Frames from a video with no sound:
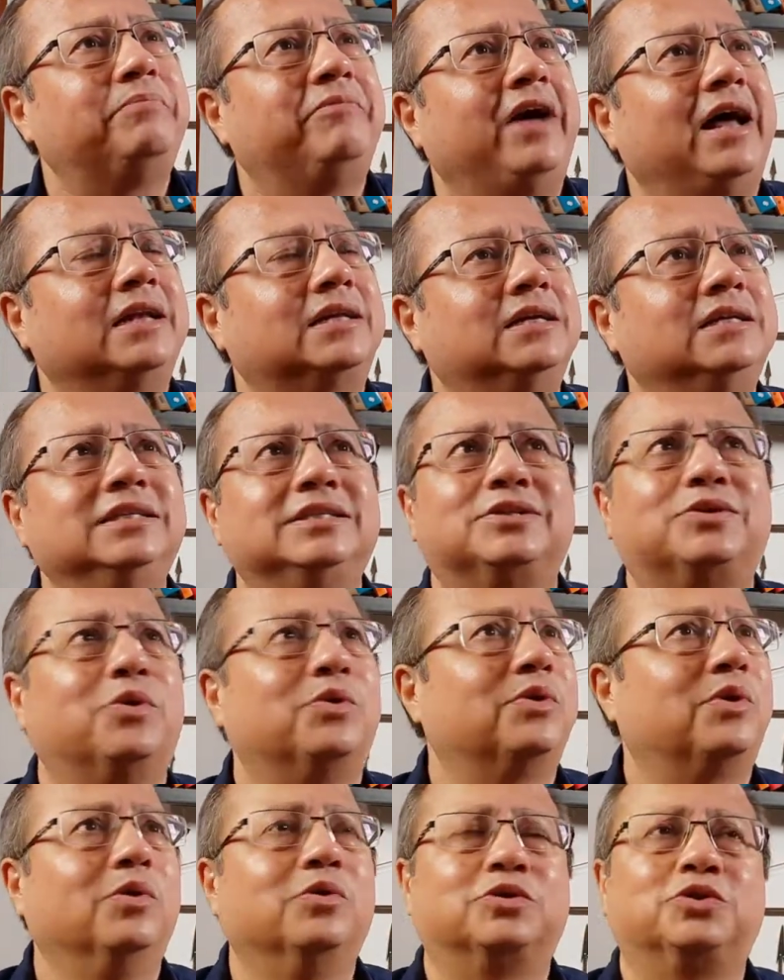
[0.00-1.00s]
balconies
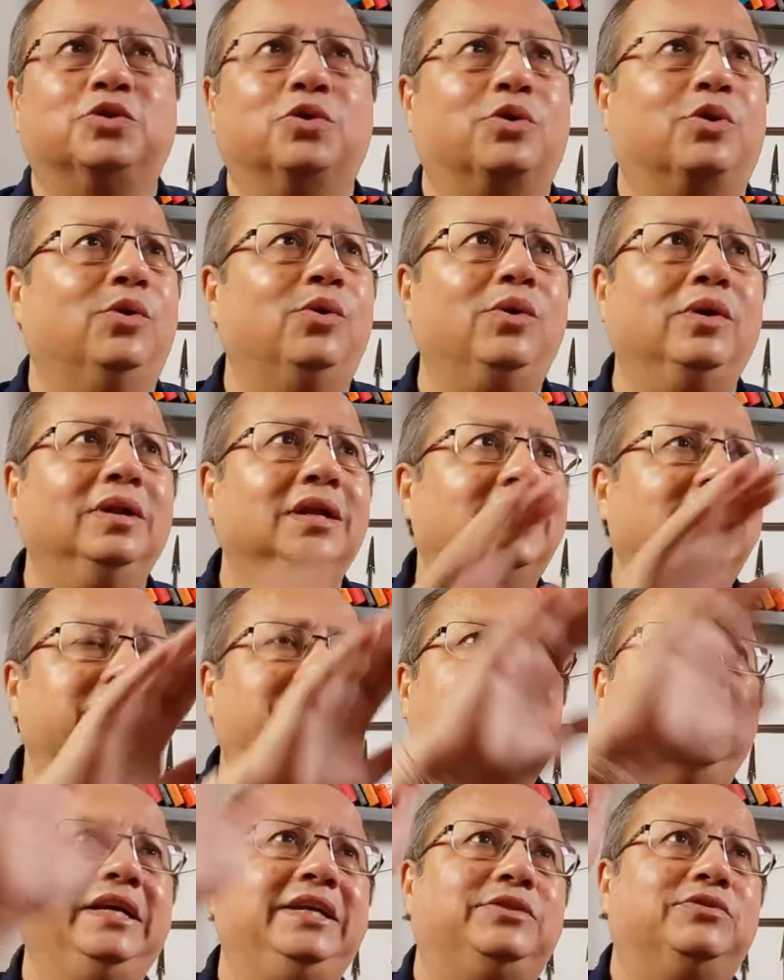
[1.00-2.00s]
don't look so cool.
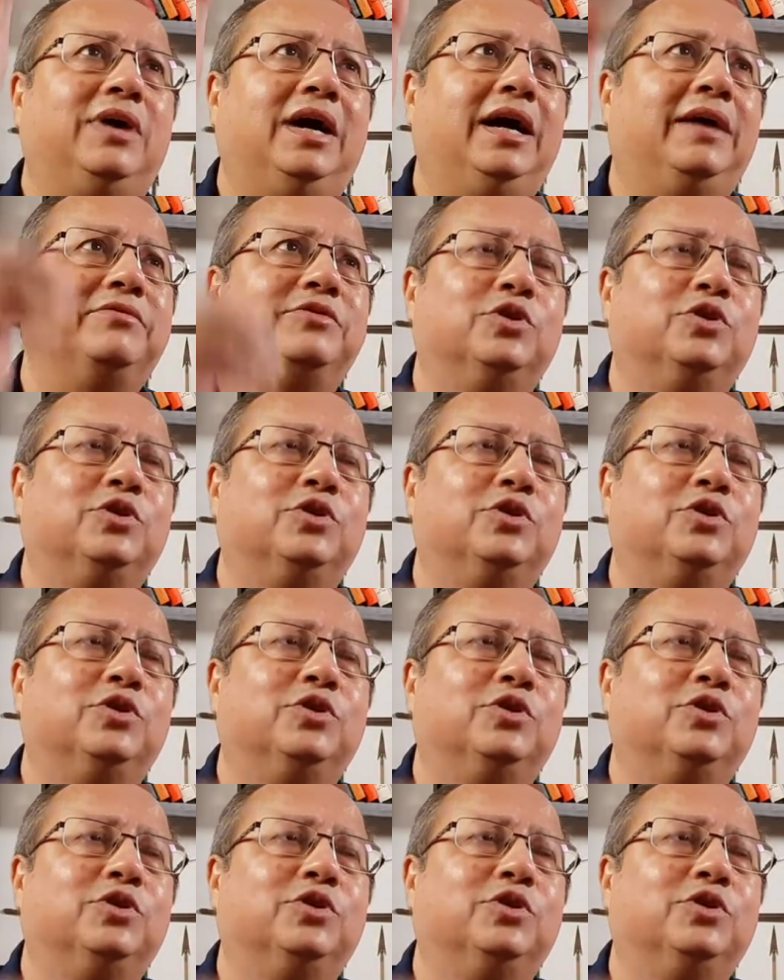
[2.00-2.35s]
We need to have